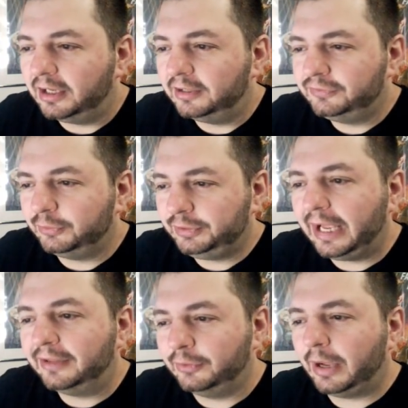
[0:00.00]
So
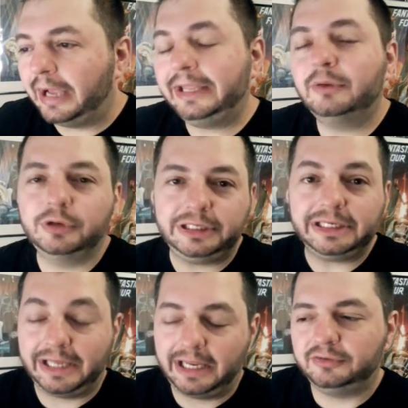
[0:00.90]
I get really
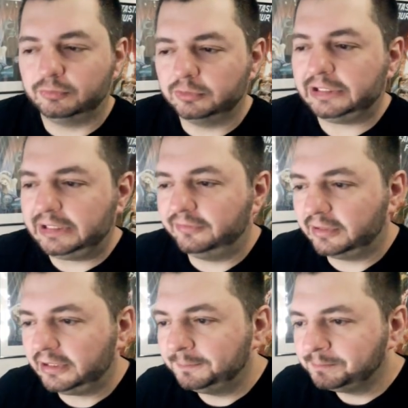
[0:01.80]
engaged really
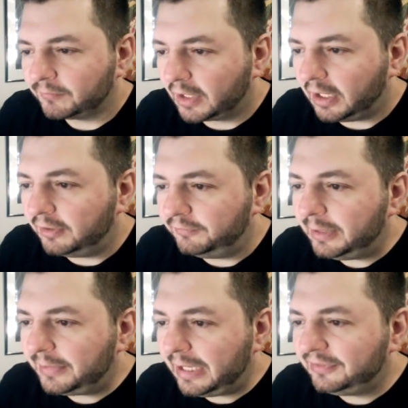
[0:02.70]
easily.
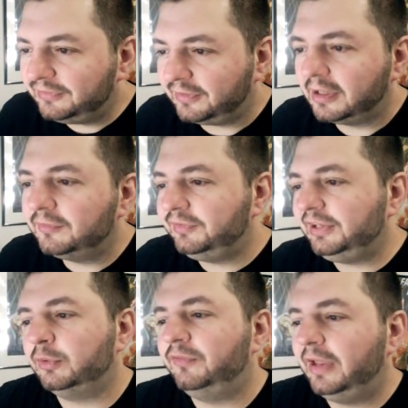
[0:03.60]
Venom Gaming says, "I love the
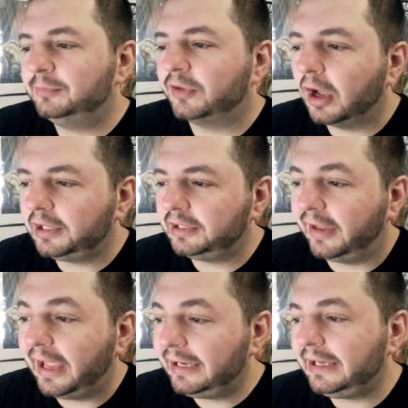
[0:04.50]
scenes with Venom talking
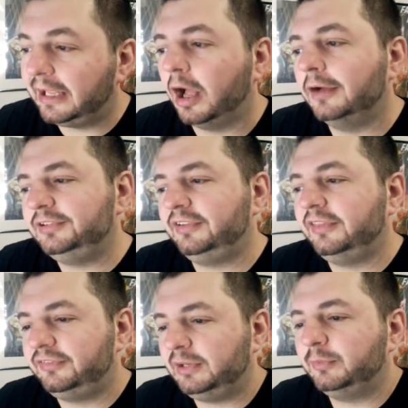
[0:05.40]
to Eddie, and obviously
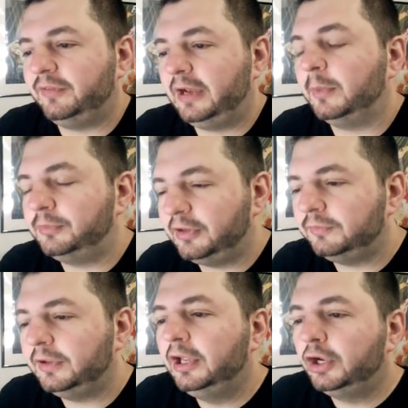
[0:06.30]
the scene with Venom
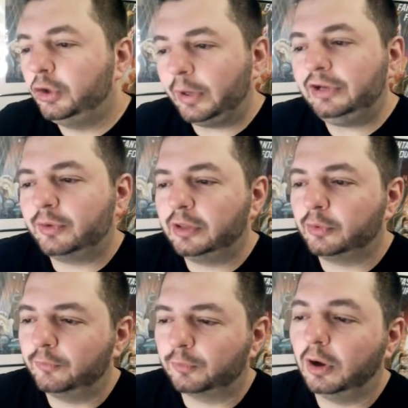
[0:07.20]
himself. Great
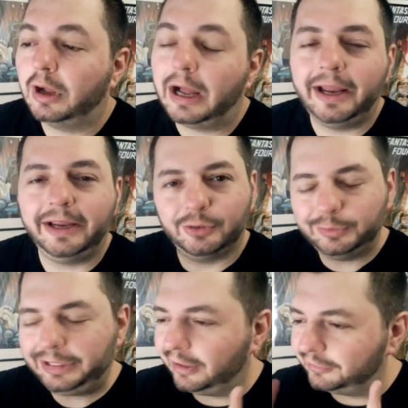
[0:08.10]
trailer overall." I
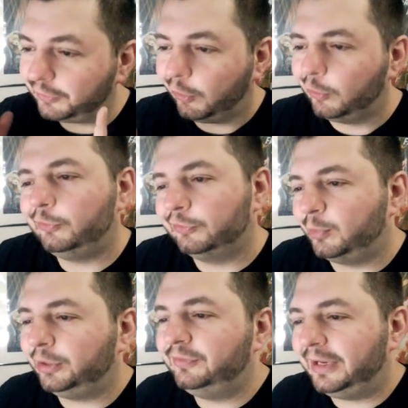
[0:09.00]
agree to all those
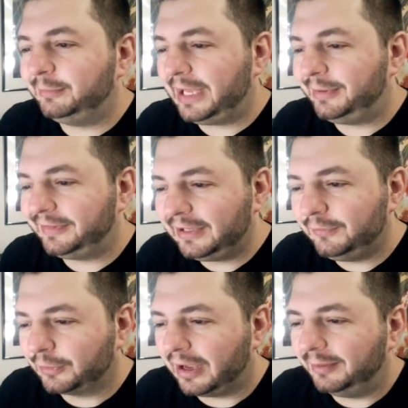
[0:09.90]
points, Venom Gaming. Thank you
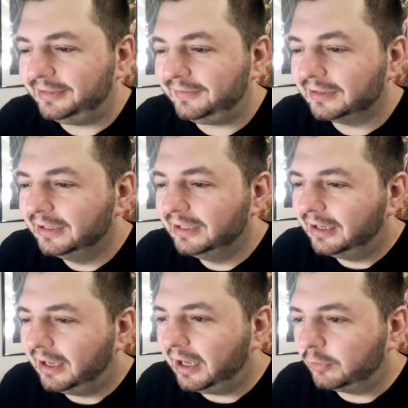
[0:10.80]
for commenting.
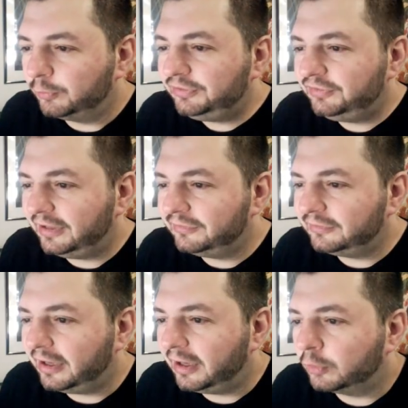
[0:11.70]

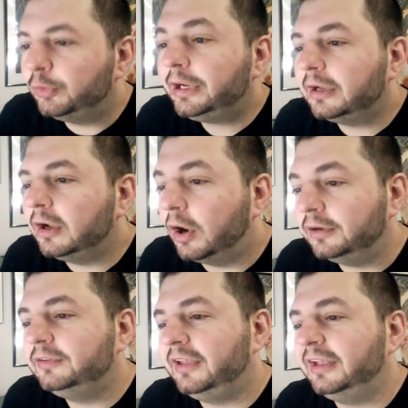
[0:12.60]
Rick
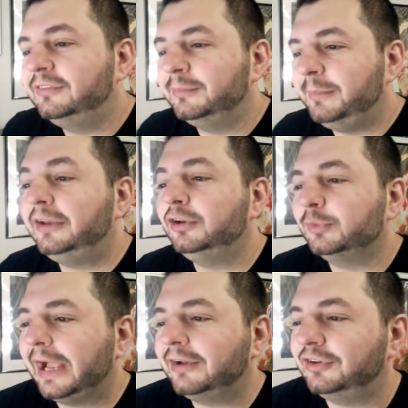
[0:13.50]
Hart says, "Man, your
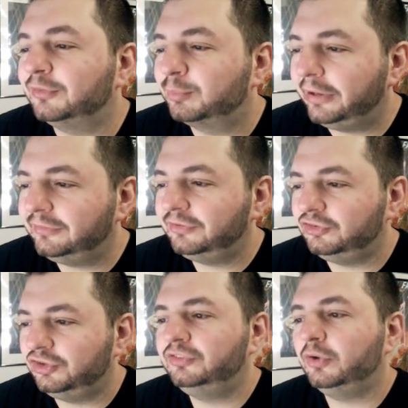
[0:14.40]
reaction is priceless.
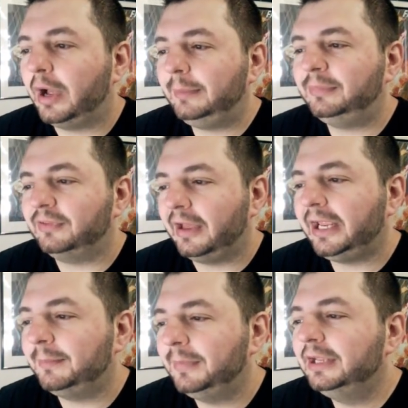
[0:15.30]
Just so hyped as I
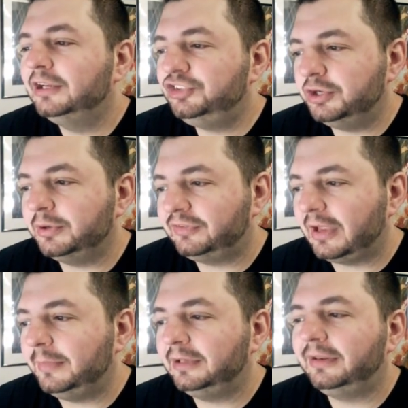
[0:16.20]
am. Sheer
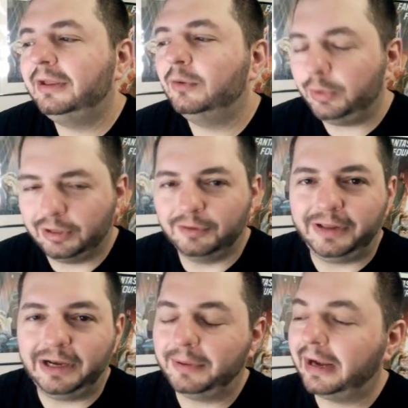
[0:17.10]
excitement. We are
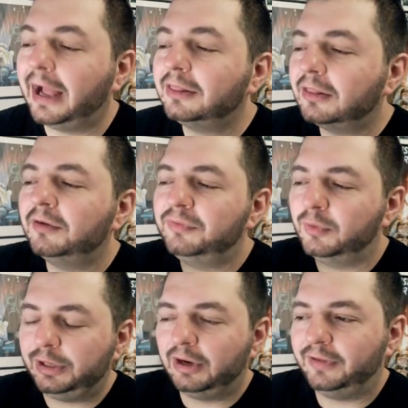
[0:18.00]
Venom." And I love the
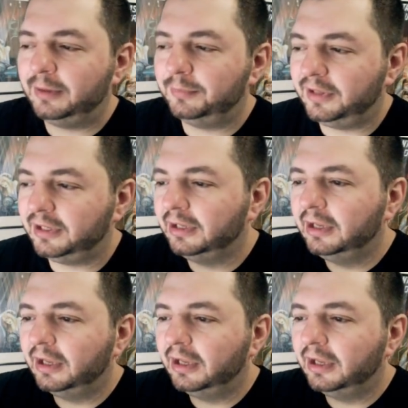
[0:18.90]
We Are Venom thing.